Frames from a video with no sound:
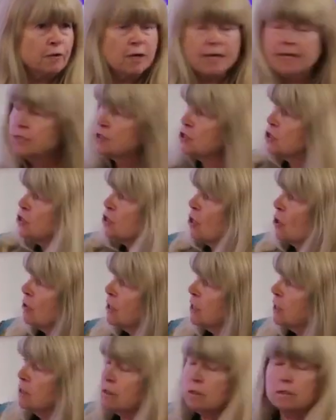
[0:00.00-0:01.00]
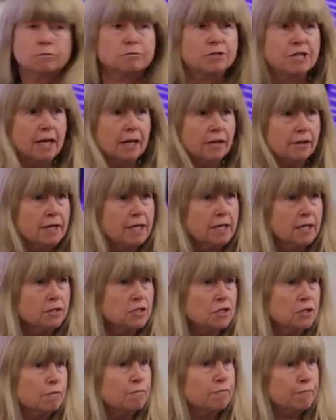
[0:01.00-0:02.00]
historical
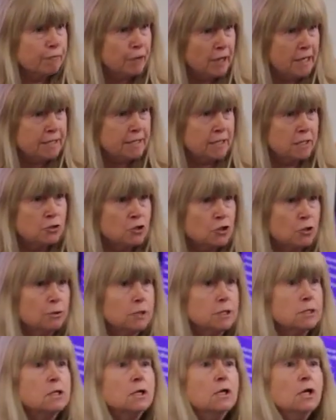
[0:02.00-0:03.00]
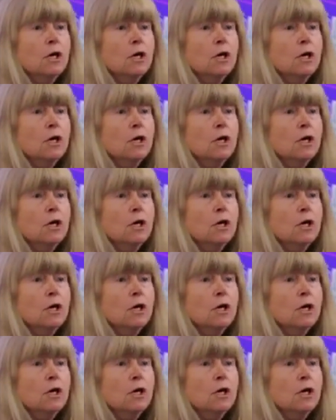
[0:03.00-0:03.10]
techniques that feed into it